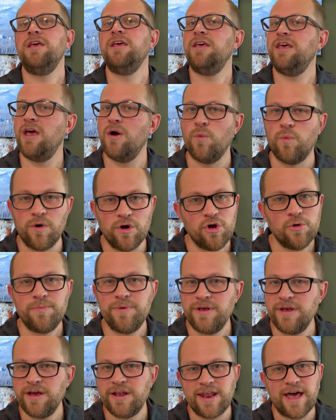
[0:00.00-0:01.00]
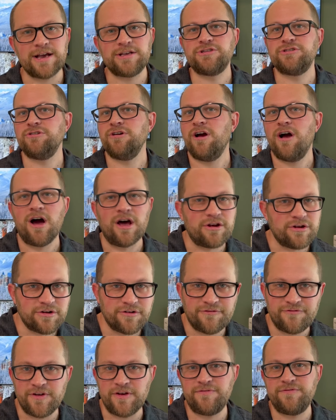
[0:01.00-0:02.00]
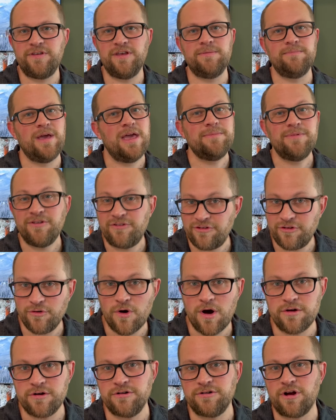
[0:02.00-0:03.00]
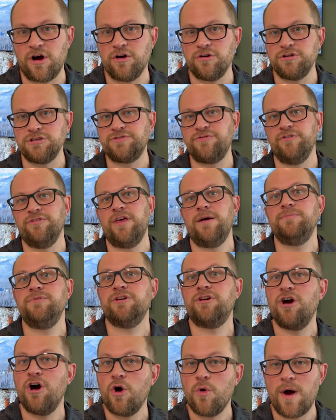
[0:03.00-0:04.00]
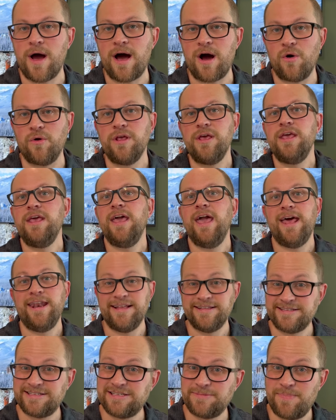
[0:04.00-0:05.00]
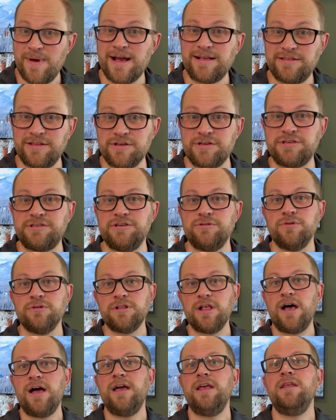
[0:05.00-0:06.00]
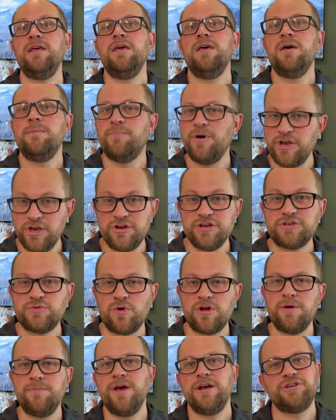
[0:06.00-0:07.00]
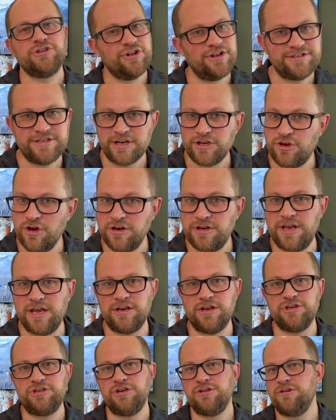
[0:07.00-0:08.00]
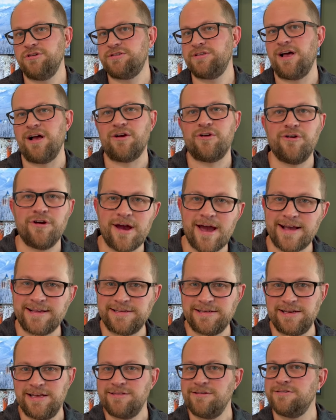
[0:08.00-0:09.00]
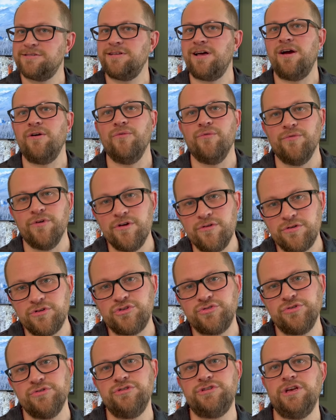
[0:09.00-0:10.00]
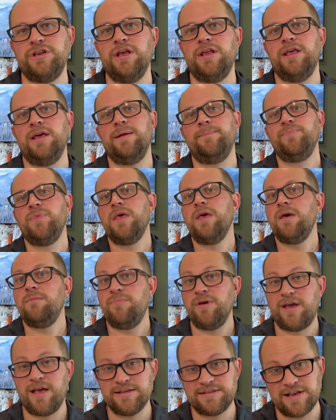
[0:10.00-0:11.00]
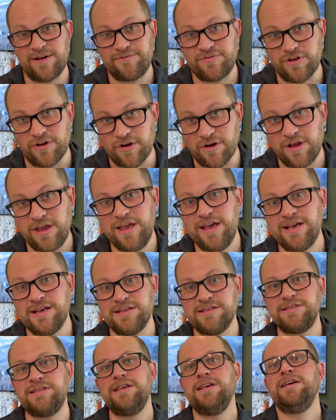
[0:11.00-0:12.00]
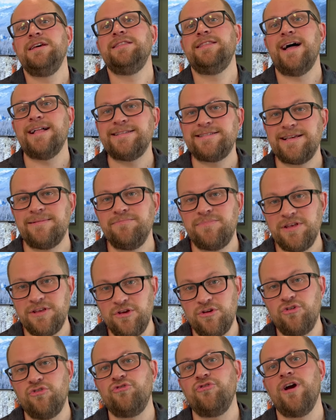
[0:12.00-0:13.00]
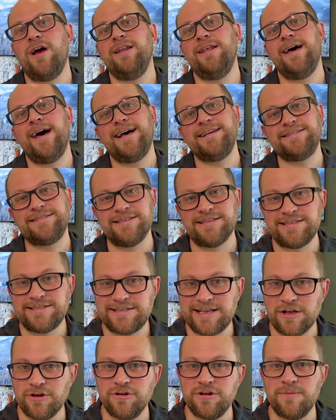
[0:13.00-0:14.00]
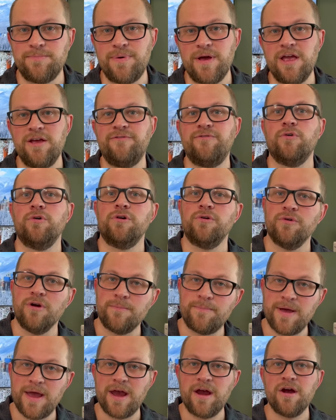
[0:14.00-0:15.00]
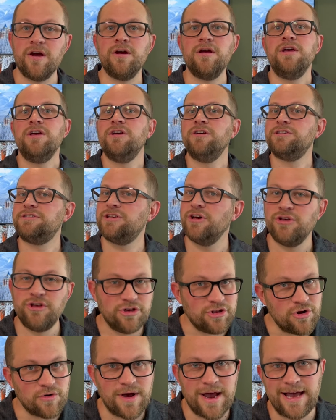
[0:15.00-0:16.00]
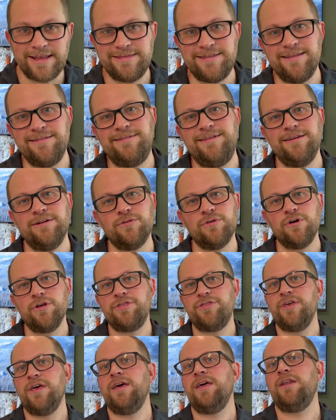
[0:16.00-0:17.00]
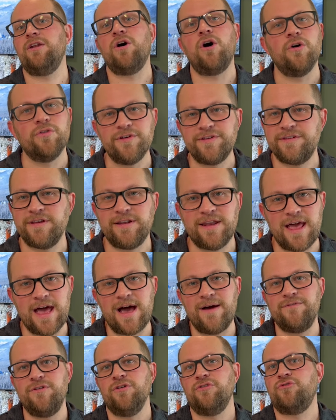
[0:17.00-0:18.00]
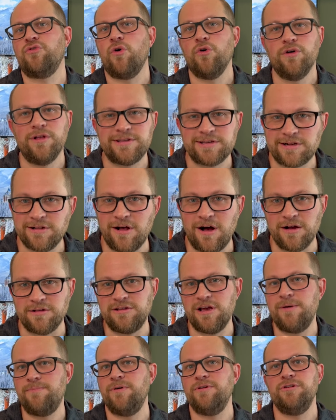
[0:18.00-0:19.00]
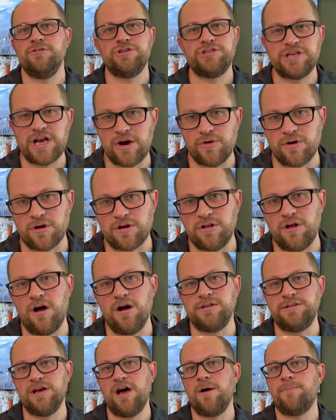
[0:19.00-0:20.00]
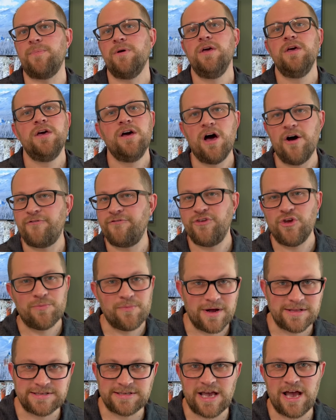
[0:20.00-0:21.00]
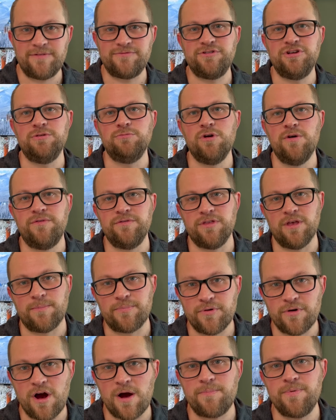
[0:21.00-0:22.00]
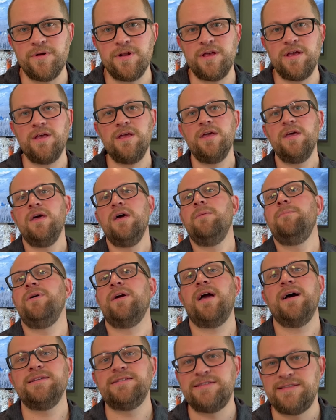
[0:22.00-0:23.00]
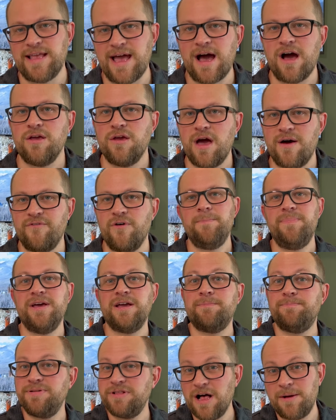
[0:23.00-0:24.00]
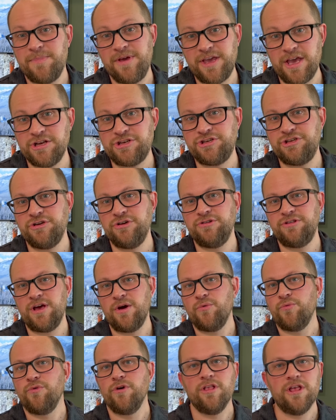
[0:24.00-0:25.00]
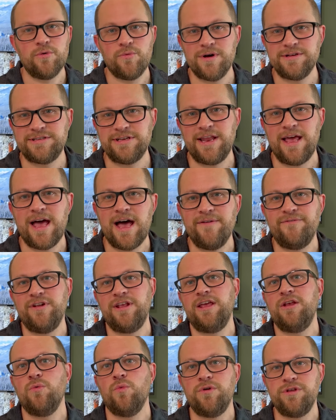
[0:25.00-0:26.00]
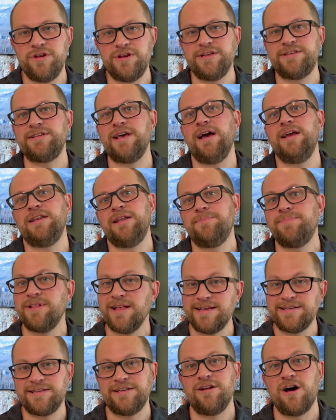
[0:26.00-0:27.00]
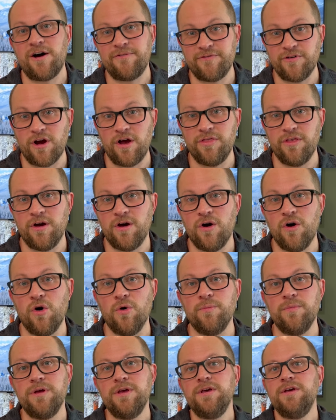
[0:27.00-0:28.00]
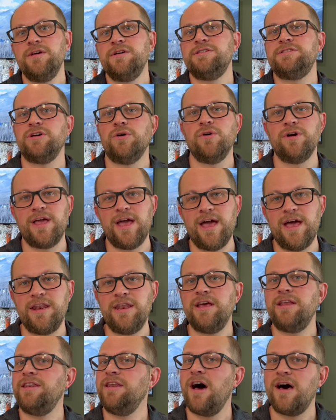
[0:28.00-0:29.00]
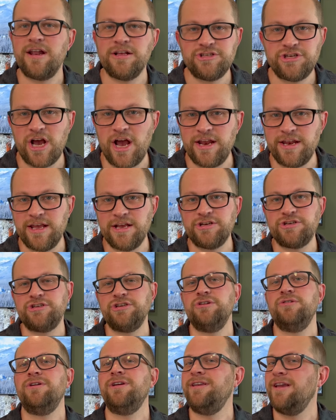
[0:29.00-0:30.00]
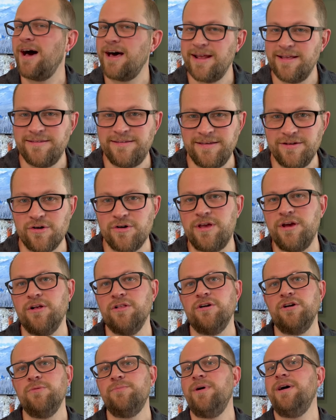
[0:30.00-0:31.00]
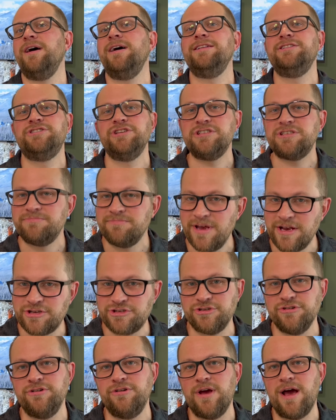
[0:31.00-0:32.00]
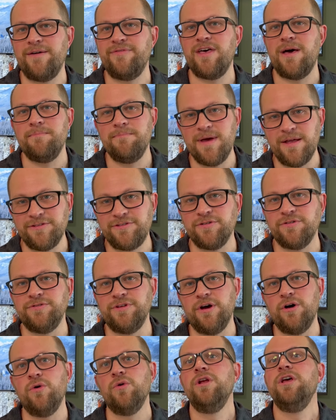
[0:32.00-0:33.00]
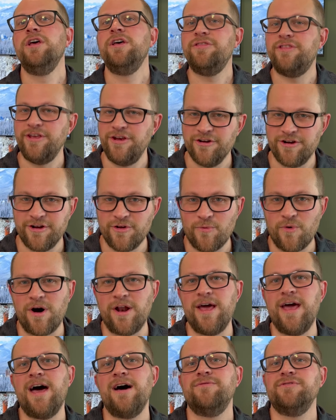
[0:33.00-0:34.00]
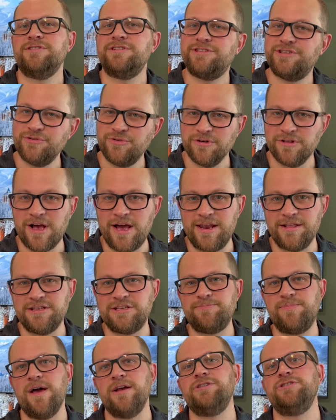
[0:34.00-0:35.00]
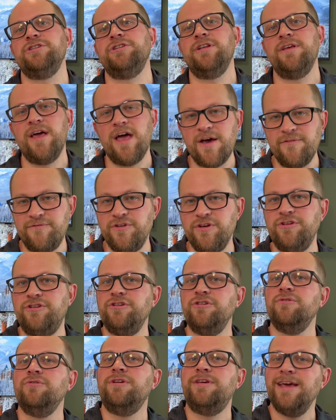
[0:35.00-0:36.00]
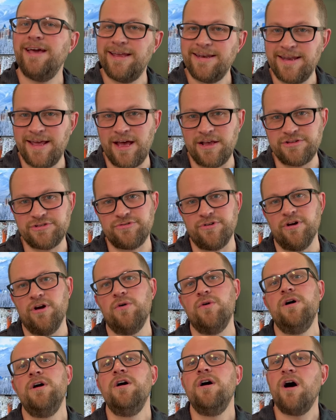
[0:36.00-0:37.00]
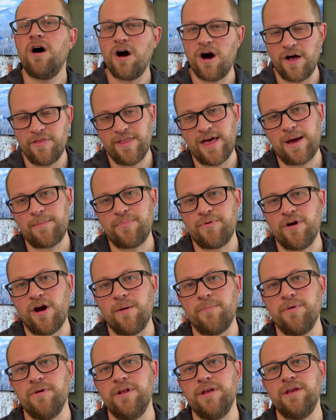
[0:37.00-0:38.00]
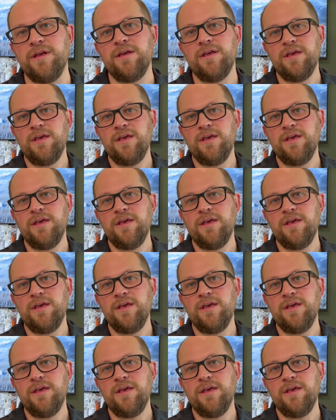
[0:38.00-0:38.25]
It will be an extra $150, maybe $200 for them to go out and inspect the sewer line, but you just want to make sure it's in good condition. There's not cracks in it, there's not root intrusion in it, because if there is, that's something you can try to ask the seller to pay for to repair, so you don't have to deal with it and all of a sudden have your toilets clogged up and your shower clogged up a few months after you move in the property, because now you have a big plumbing issue that really wasn't evident when you decided to place an offer on the home. So again, not a giant issue, not a deal killer, but just make sure you have that mental note that you're going to want to have a sewer line inspection if you do get into escrow on that property.